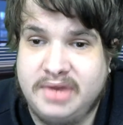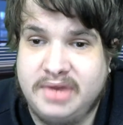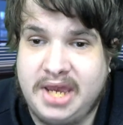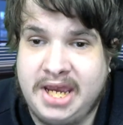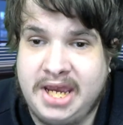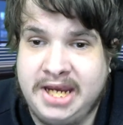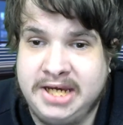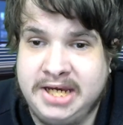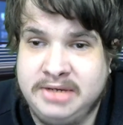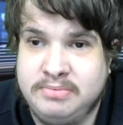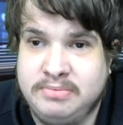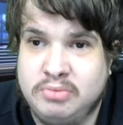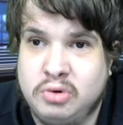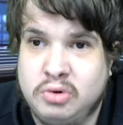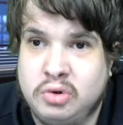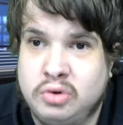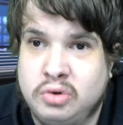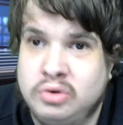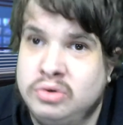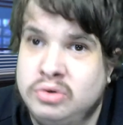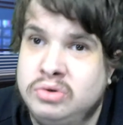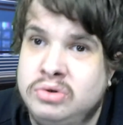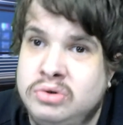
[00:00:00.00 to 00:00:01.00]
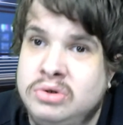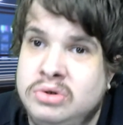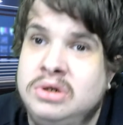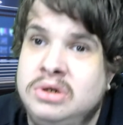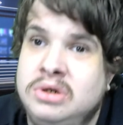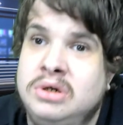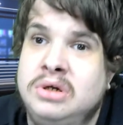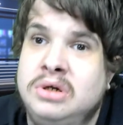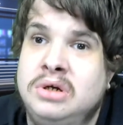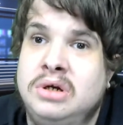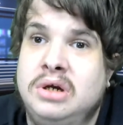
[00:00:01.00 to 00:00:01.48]
any more
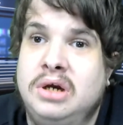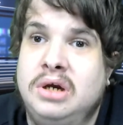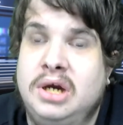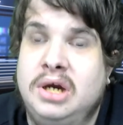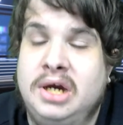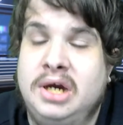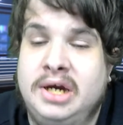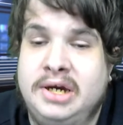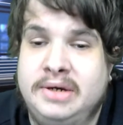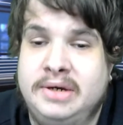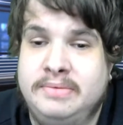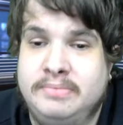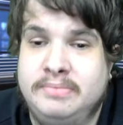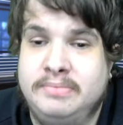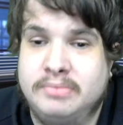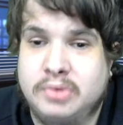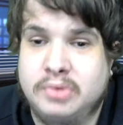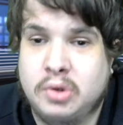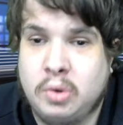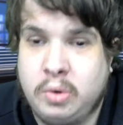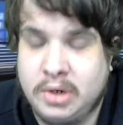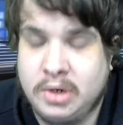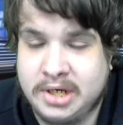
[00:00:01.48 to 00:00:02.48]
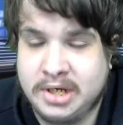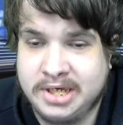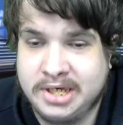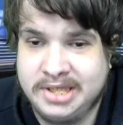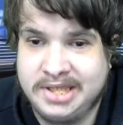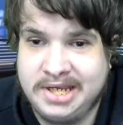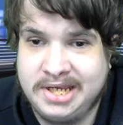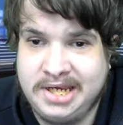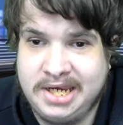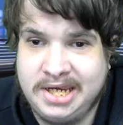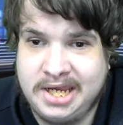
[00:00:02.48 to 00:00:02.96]
um, quicker
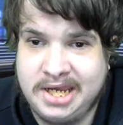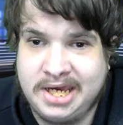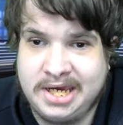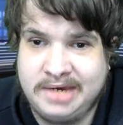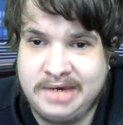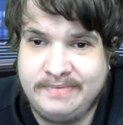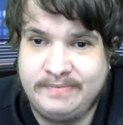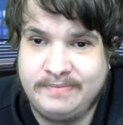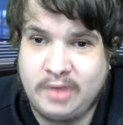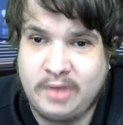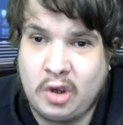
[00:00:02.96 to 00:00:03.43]
than that.